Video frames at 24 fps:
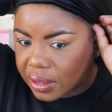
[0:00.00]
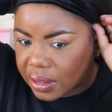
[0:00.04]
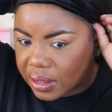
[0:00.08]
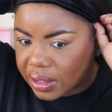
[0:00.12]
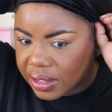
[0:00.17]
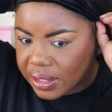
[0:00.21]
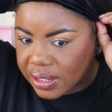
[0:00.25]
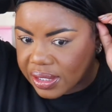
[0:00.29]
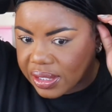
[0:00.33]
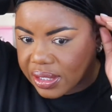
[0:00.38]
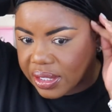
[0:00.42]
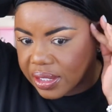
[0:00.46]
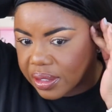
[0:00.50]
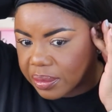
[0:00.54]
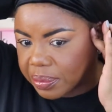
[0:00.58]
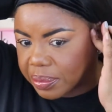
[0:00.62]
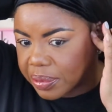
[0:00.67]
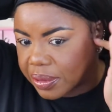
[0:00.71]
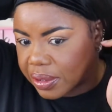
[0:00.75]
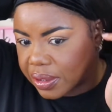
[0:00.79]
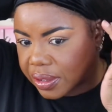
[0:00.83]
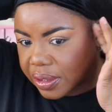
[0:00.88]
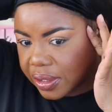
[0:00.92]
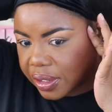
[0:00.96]
or study
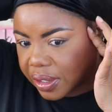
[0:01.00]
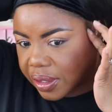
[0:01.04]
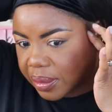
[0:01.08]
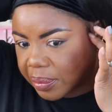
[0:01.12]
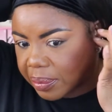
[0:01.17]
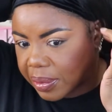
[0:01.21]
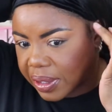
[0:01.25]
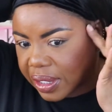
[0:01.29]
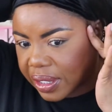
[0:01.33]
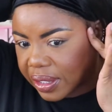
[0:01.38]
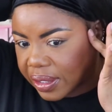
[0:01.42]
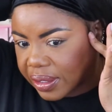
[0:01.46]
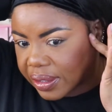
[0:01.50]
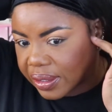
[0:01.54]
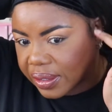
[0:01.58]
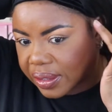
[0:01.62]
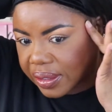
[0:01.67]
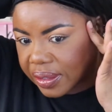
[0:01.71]
pulling hair back.